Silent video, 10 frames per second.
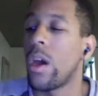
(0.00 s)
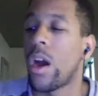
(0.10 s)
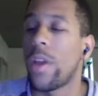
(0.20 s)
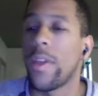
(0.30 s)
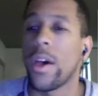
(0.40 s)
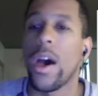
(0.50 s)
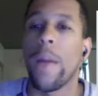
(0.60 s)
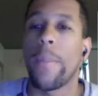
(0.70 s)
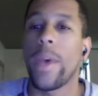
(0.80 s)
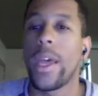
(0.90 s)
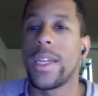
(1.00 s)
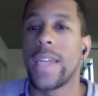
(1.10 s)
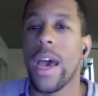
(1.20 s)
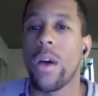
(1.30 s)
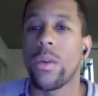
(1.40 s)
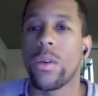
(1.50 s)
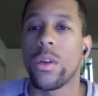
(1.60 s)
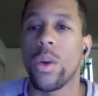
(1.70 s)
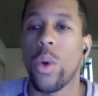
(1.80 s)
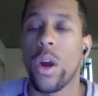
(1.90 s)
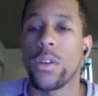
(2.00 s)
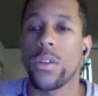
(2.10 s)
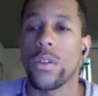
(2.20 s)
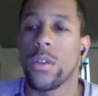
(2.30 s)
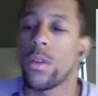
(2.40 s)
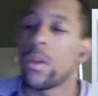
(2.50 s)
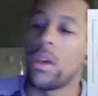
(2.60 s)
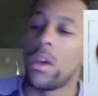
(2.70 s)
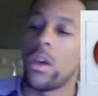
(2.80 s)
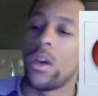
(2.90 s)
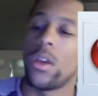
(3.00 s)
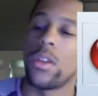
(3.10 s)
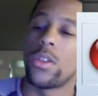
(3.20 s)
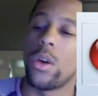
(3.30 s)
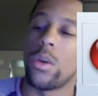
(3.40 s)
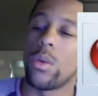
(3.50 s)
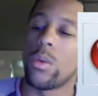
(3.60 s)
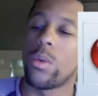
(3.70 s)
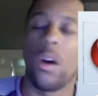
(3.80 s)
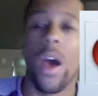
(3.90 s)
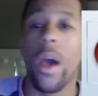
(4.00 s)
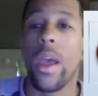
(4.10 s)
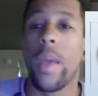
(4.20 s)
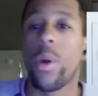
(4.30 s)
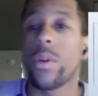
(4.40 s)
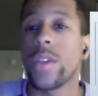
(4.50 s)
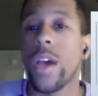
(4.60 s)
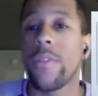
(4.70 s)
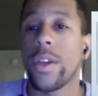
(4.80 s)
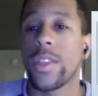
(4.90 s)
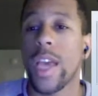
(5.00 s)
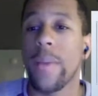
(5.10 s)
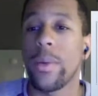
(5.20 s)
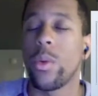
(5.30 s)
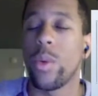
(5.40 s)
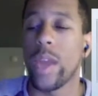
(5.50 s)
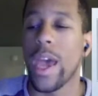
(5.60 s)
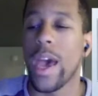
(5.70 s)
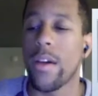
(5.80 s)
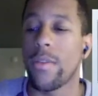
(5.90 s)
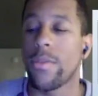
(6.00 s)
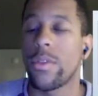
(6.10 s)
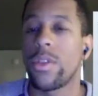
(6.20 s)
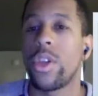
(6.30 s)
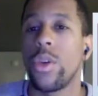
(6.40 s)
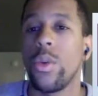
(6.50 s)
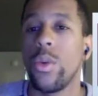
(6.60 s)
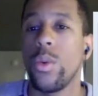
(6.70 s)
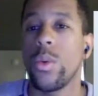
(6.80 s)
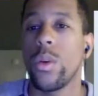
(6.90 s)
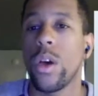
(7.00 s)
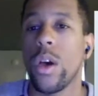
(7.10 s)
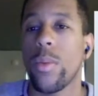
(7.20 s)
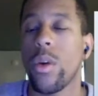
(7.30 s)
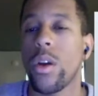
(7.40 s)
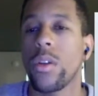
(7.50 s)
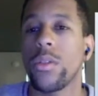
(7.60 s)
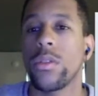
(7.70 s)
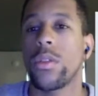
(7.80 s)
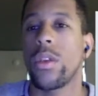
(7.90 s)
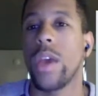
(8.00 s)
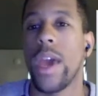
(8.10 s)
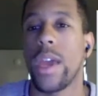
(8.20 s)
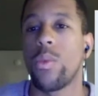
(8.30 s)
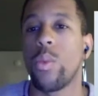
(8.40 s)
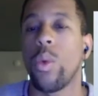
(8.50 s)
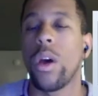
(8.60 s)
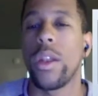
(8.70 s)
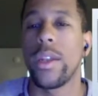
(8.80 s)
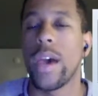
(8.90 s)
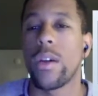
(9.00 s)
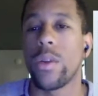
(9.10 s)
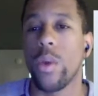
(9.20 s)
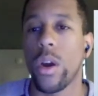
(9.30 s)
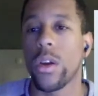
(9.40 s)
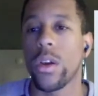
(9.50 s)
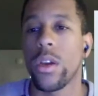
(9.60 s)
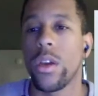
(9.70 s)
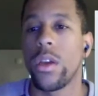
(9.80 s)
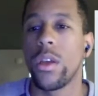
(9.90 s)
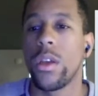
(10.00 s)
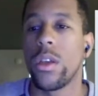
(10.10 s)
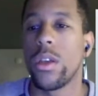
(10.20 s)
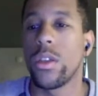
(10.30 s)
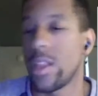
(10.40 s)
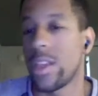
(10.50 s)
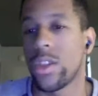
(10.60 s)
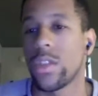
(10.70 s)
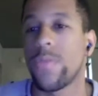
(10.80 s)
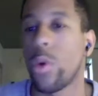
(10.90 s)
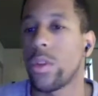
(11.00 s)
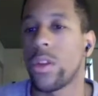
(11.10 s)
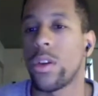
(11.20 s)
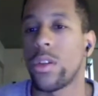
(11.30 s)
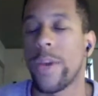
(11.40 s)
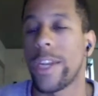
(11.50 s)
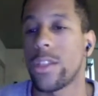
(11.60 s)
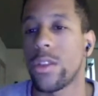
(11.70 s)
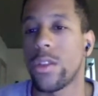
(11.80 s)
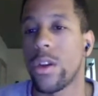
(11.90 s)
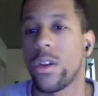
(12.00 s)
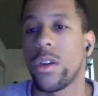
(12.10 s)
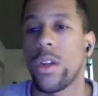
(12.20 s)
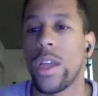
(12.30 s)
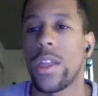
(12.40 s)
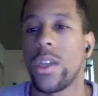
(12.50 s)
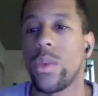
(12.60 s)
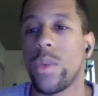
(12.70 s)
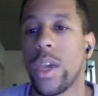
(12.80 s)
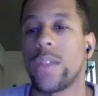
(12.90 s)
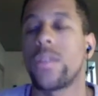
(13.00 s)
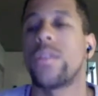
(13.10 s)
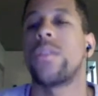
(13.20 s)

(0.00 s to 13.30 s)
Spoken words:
are the up and down quarks. So, a proton, for example, would have 2 up quarks and 1 down quark. So that's just 4/3 minus a third, and then you get